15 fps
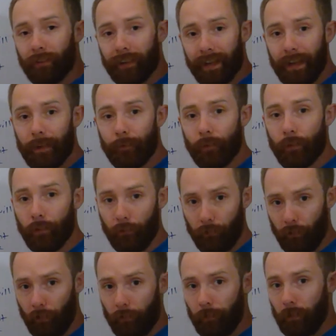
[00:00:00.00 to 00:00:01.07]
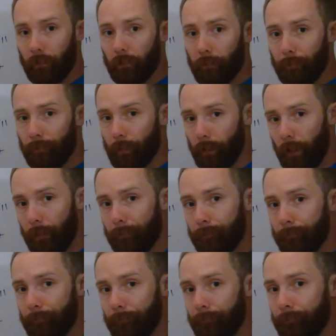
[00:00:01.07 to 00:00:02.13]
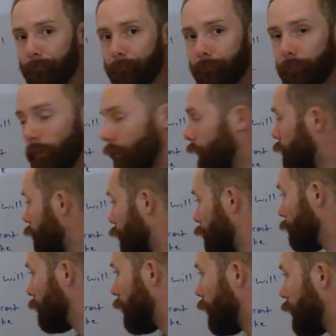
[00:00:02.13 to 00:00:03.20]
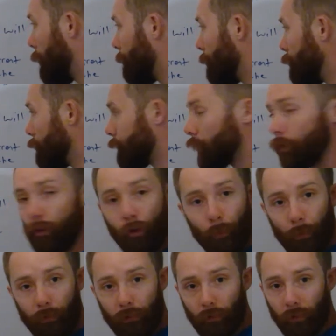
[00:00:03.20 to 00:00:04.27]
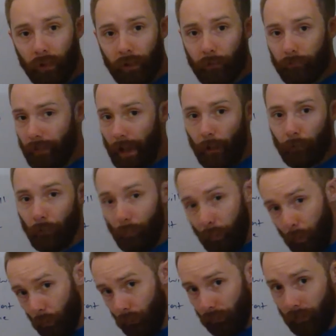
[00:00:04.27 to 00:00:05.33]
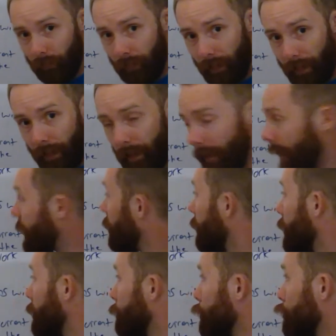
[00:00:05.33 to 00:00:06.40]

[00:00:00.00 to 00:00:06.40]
leave the surface. Okay, so you've got an opportunity now to pause it there and have a